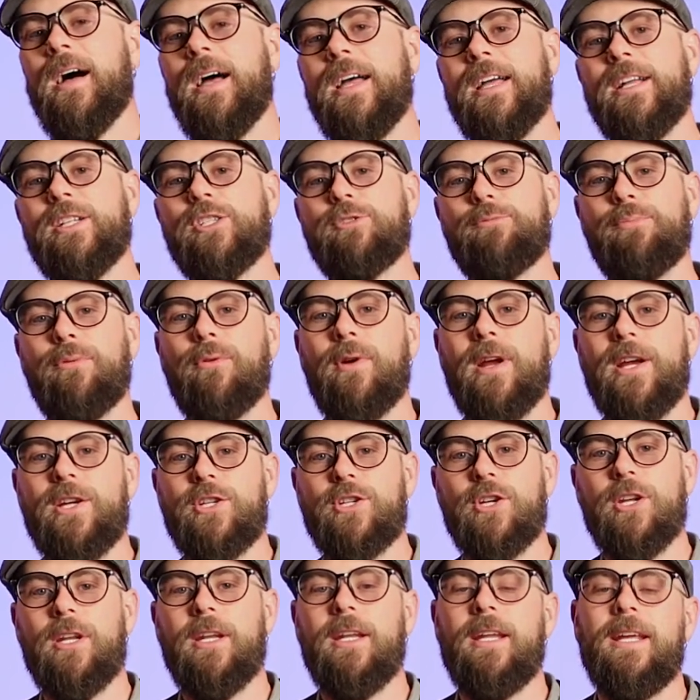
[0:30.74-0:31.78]

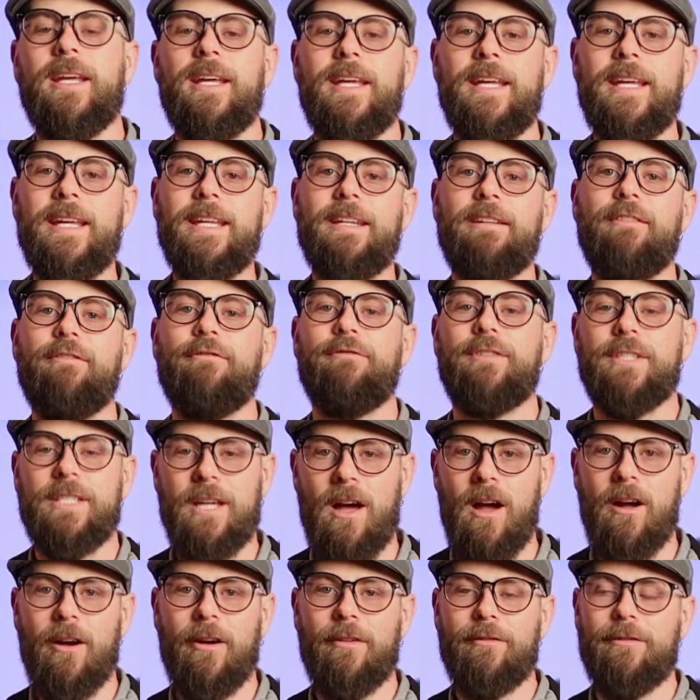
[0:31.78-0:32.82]
inspiration in
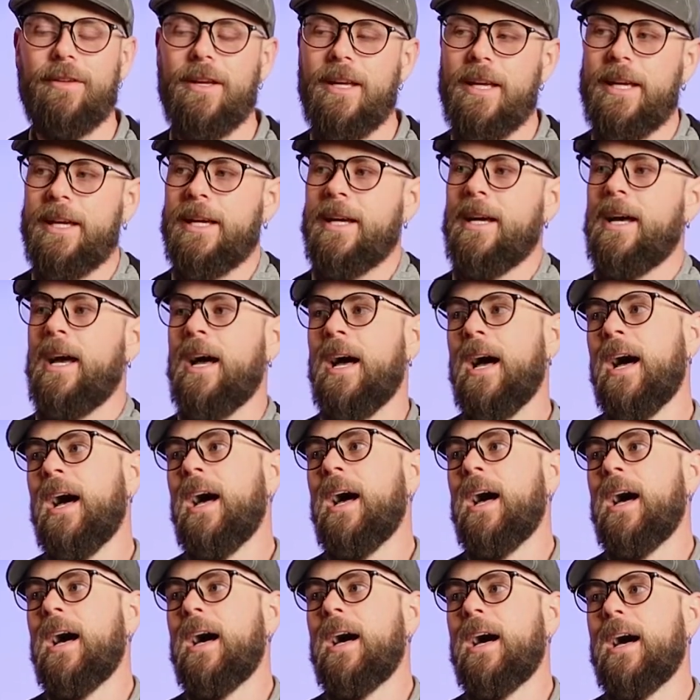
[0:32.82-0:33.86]
photography
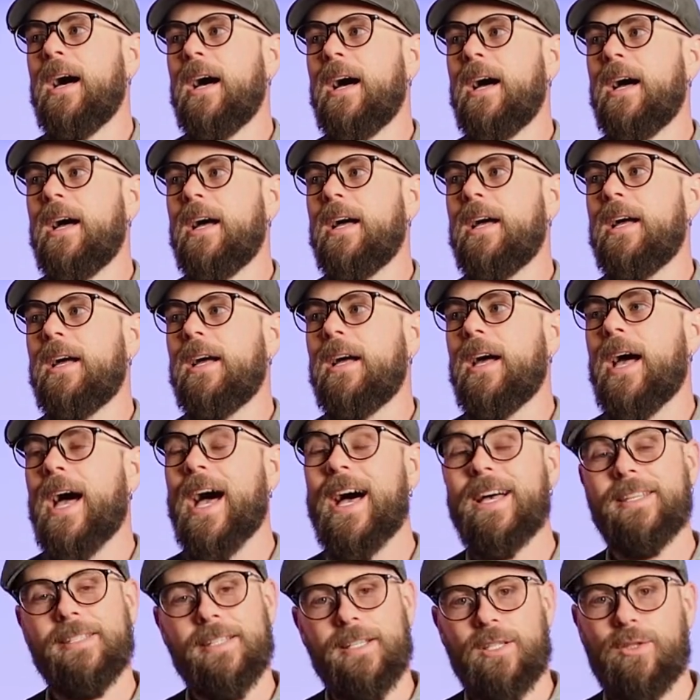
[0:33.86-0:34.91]

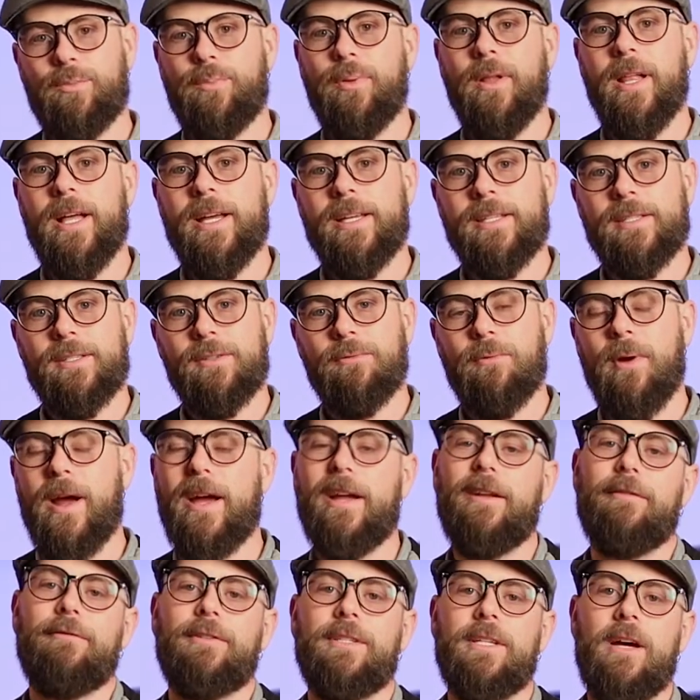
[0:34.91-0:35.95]
has its place,
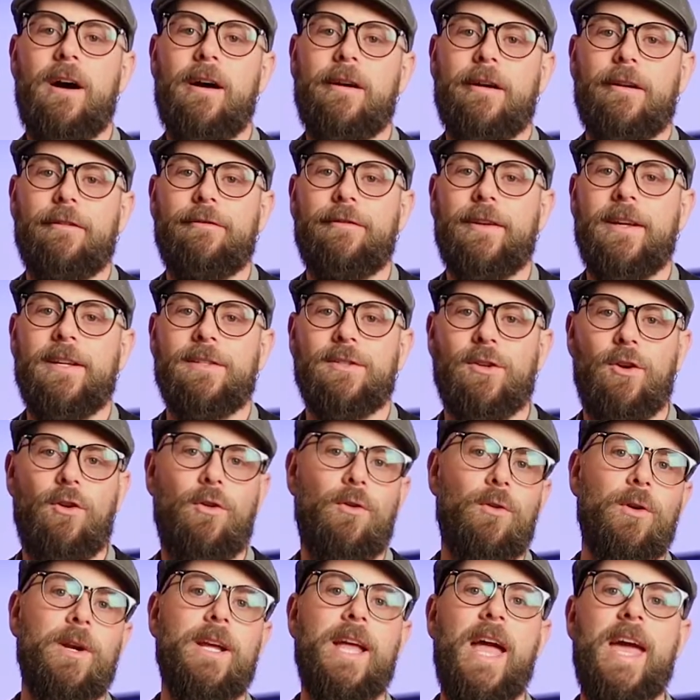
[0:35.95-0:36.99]
right? Photography is a
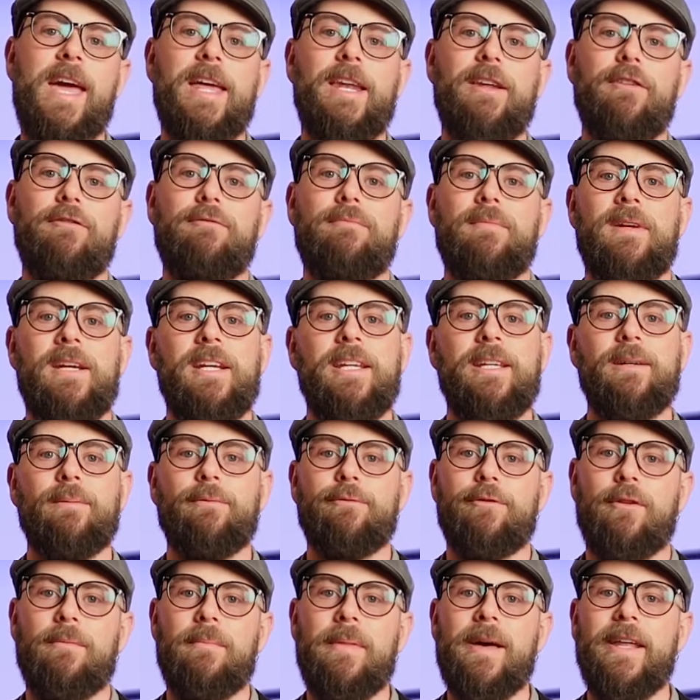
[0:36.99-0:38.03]
creative medium
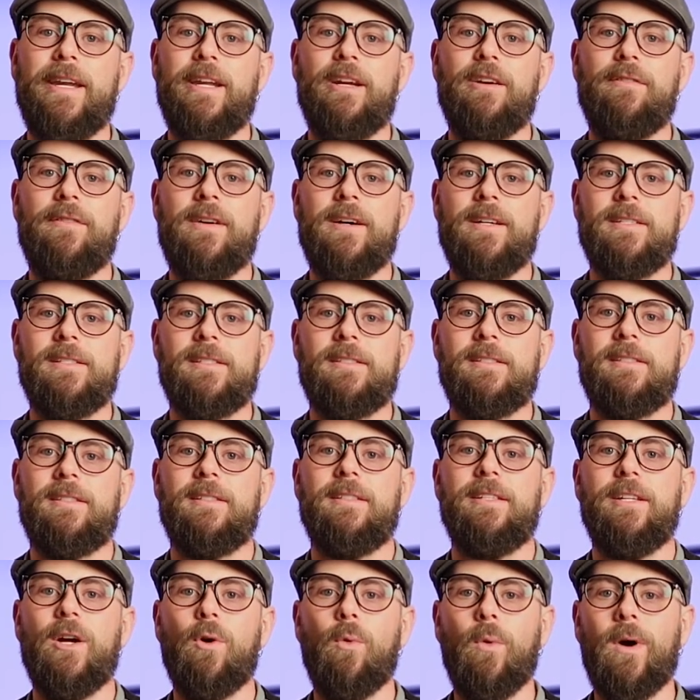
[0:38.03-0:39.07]
for many of us.
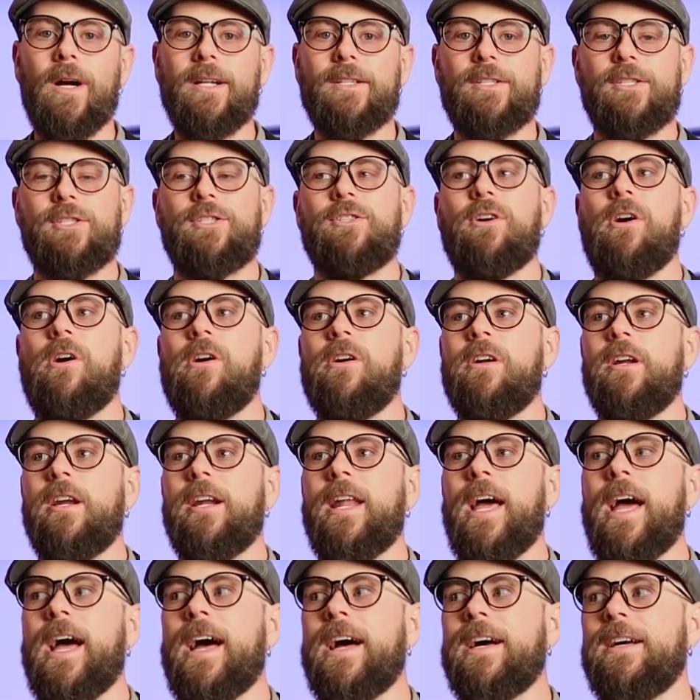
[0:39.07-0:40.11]
You know, what
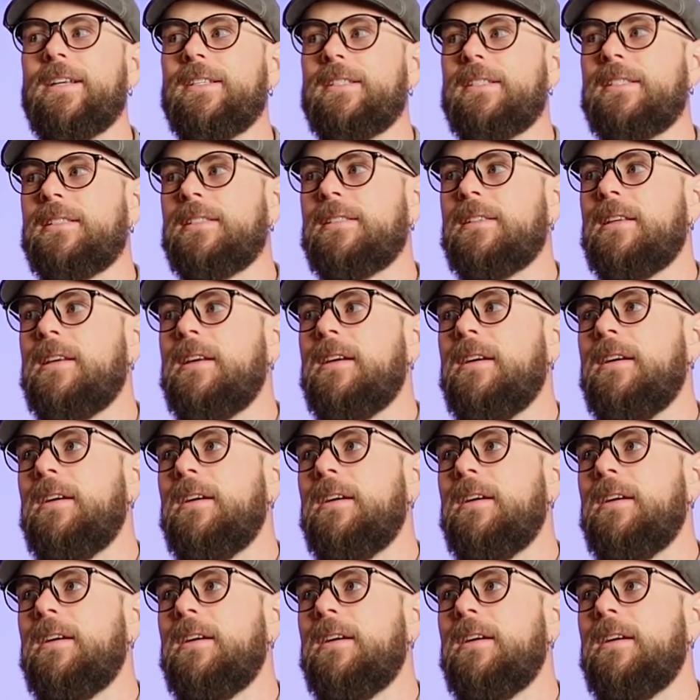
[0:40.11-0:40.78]
started as